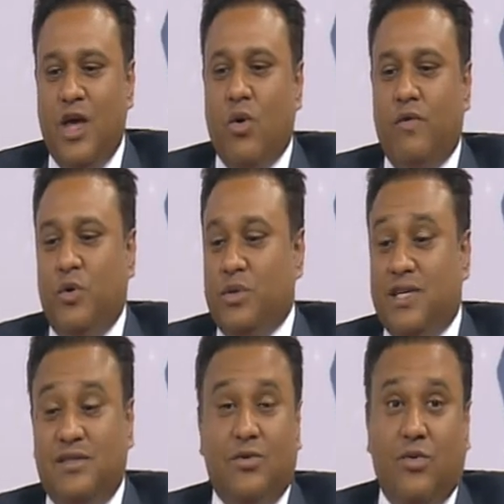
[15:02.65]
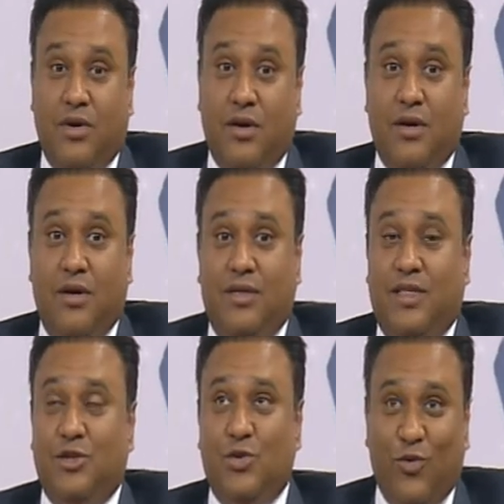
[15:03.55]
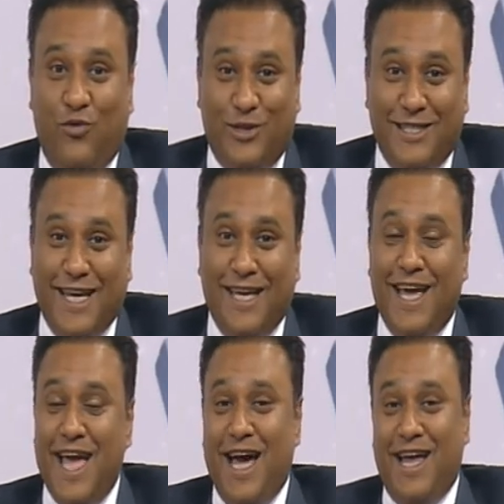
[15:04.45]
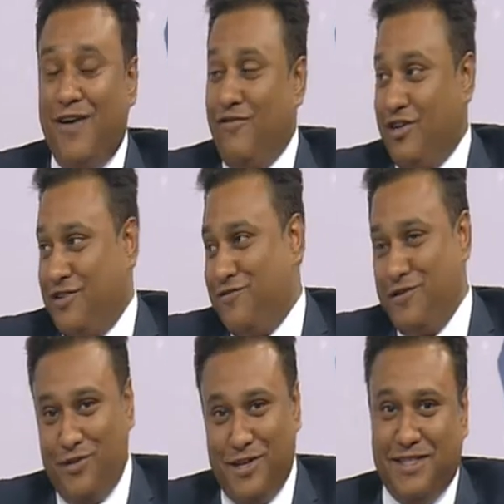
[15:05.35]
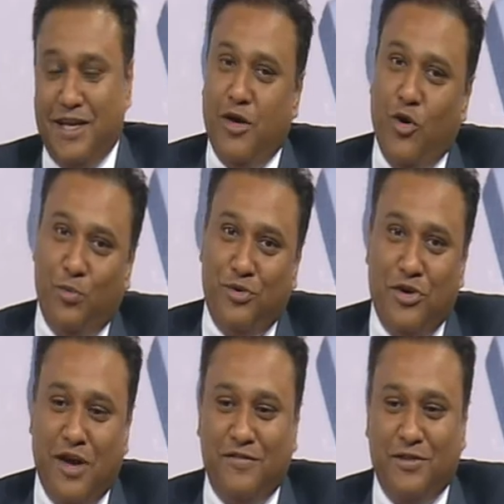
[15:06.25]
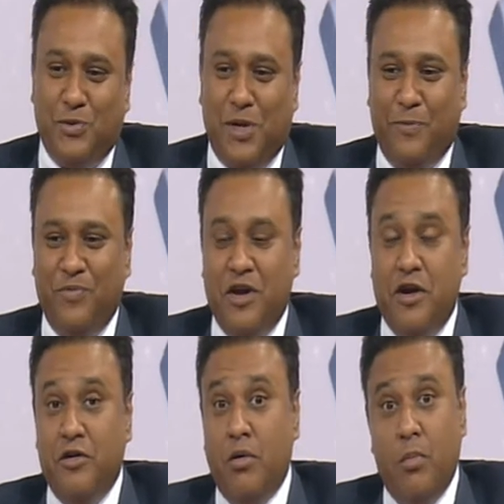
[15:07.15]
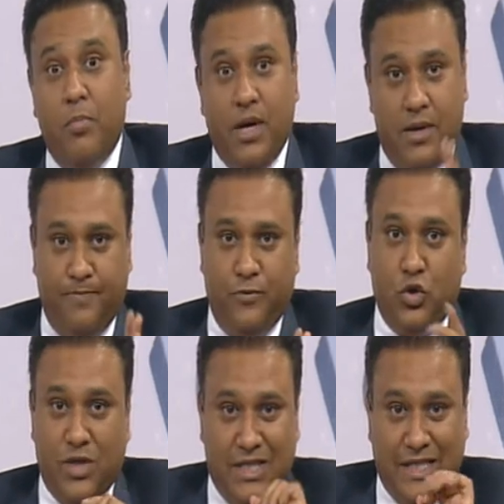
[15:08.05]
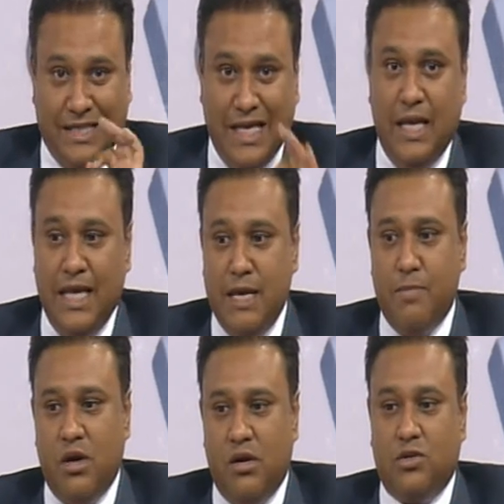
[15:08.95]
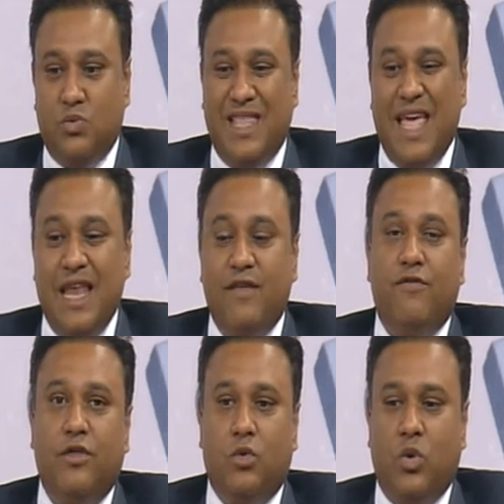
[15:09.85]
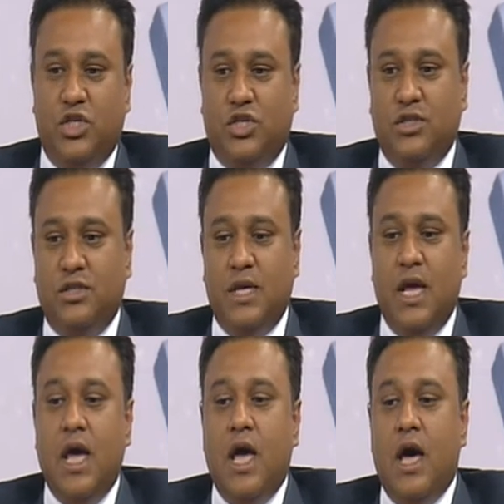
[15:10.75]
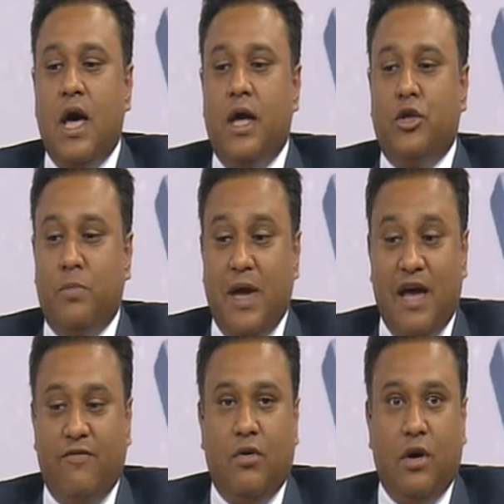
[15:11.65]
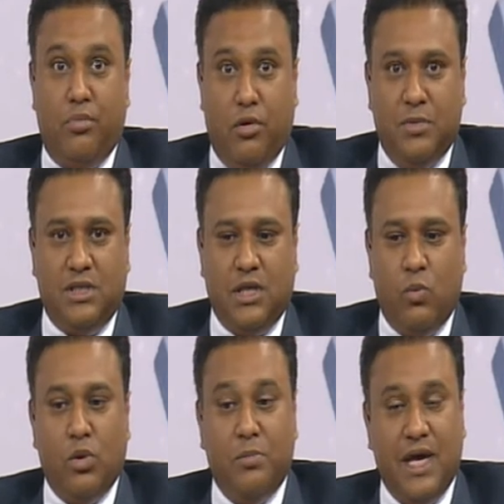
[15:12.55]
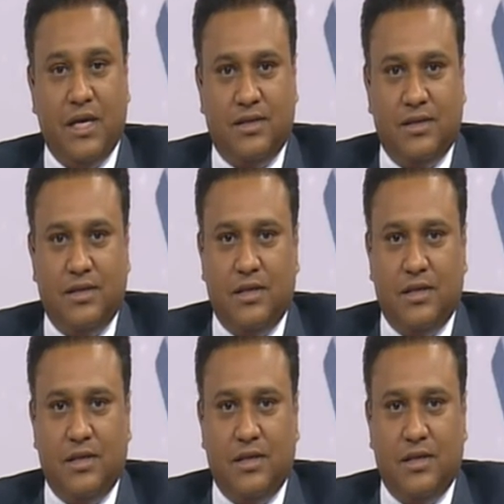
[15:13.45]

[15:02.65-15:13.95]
Well, viewers, that's all for today, and I've learned a few things, and I hope you have as well. Remember, you can still email us with any further questions you may have. I promise they will be answered.